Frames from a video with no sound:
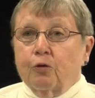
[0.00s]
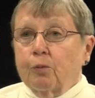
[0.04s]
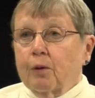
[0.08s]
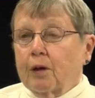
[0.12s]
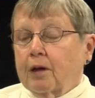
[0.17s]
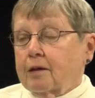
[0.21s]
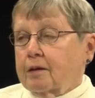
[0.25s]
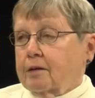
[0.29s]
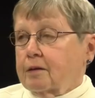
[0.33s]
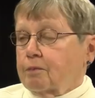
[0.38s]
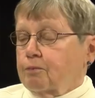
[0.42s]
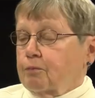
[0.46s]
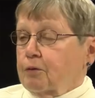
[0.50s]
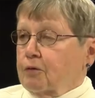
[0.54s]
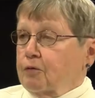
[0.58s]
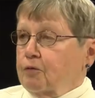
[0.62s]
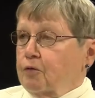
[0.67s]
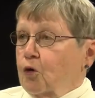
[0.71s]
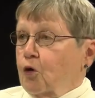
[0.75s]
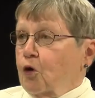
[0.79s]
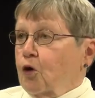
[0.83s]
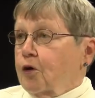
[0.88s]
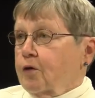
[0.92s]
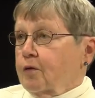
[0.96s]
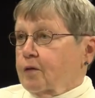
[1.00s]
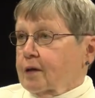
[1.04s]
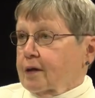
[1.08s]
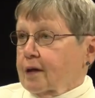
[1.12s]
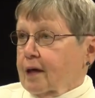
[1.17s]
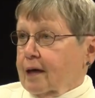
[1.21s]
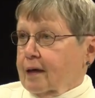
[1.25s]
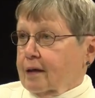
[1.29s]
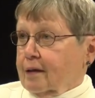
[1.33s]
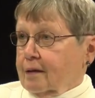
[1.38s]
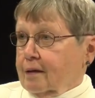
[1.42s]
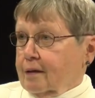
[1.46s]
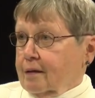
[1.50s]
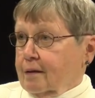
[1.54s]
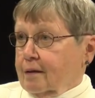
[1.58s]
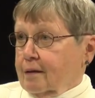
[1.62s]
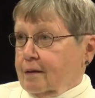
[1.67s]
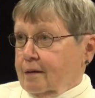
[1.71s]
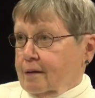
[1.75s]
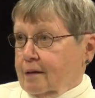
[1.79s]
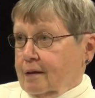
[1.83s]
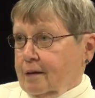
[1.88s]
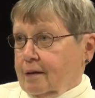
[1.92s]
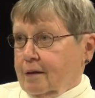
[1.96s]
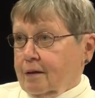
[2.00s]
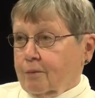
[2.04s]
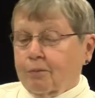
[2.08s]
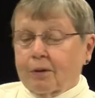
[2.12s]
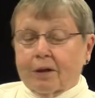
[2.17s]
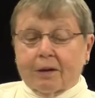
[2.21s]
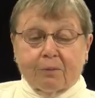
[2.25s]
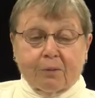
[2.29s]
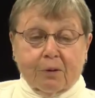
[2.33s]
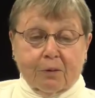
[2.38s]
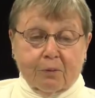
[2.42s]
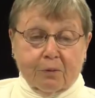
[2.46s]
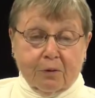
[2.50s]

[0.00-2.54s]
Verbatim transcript: months before the 19th Amendment